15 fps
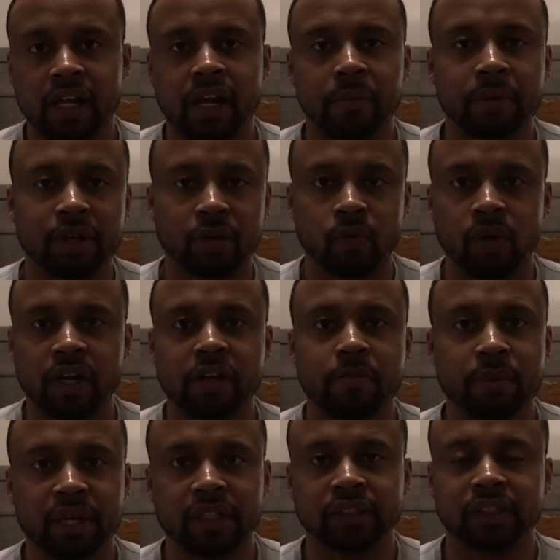and I'm gonna
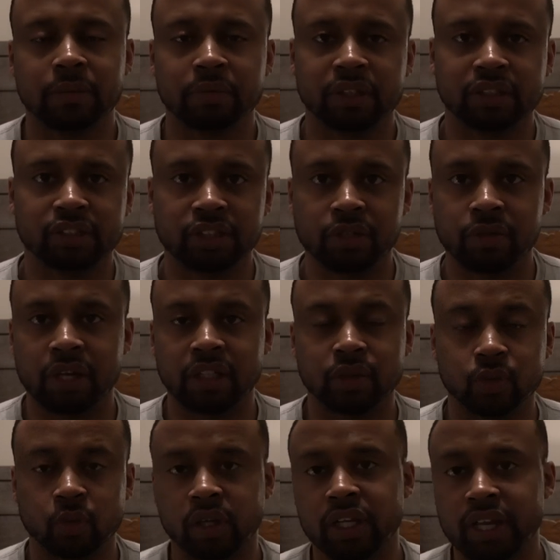recommend something to you that's
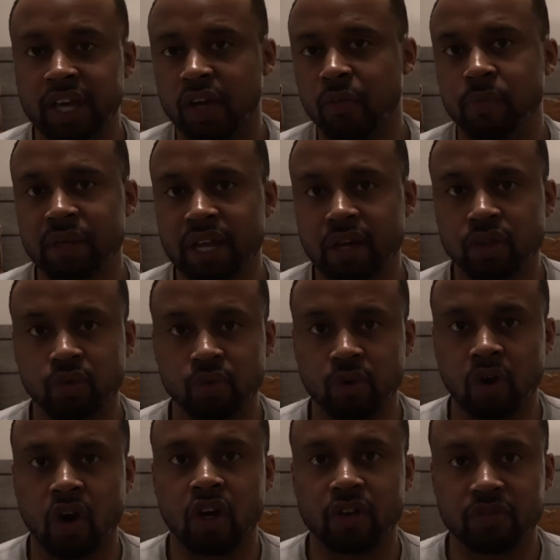really helped me out through
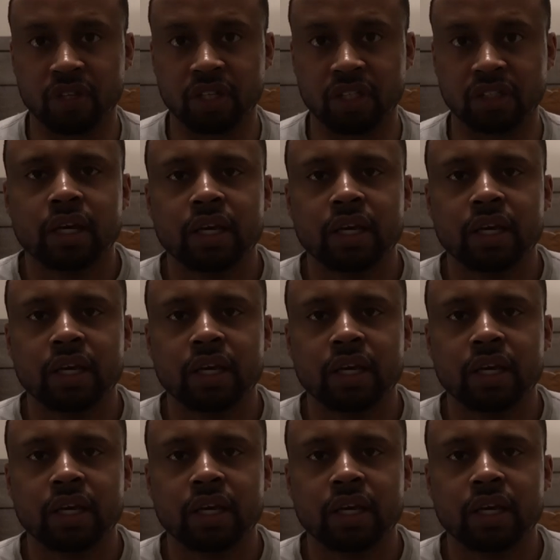all of these,